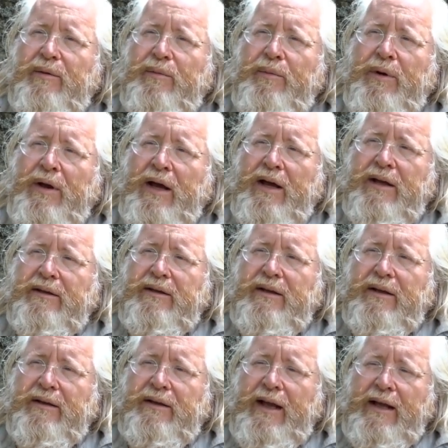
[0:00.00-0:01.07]
But
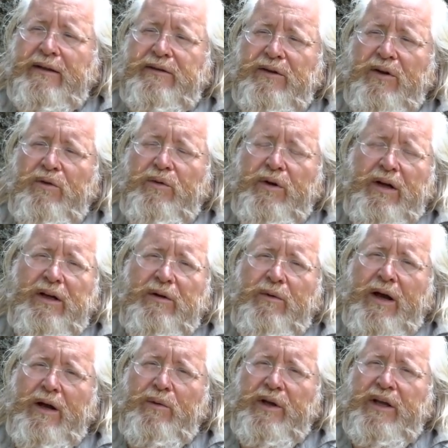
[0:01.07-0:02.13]
that's not really
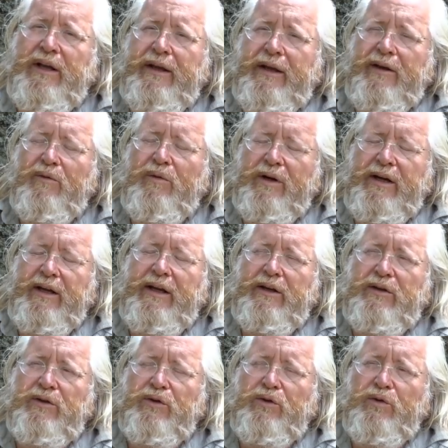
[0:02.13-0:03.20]
why we're here. We're here
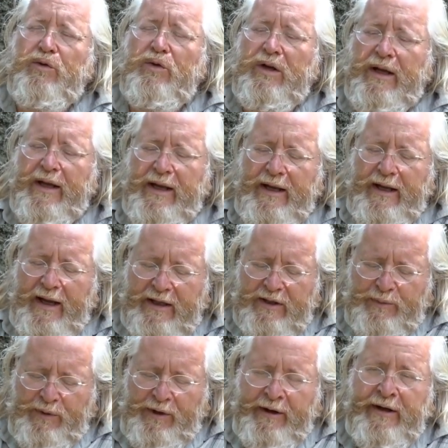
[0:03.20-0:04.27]
to
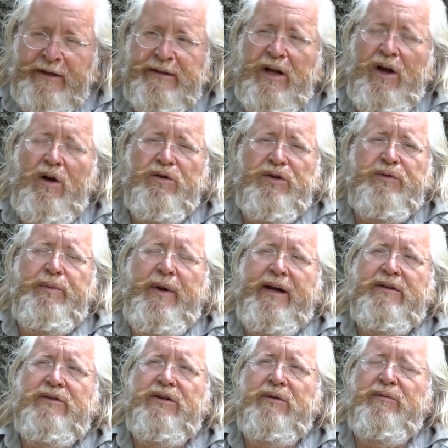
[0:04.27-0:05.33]
experience a whole
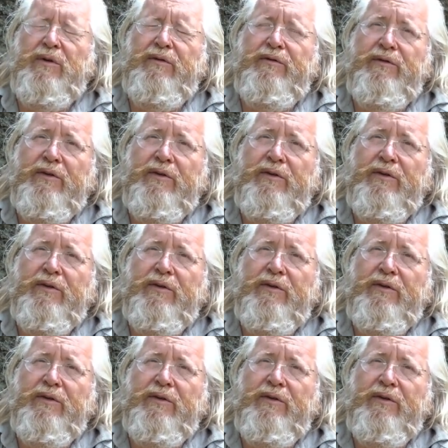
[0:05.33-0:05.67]
spectrum of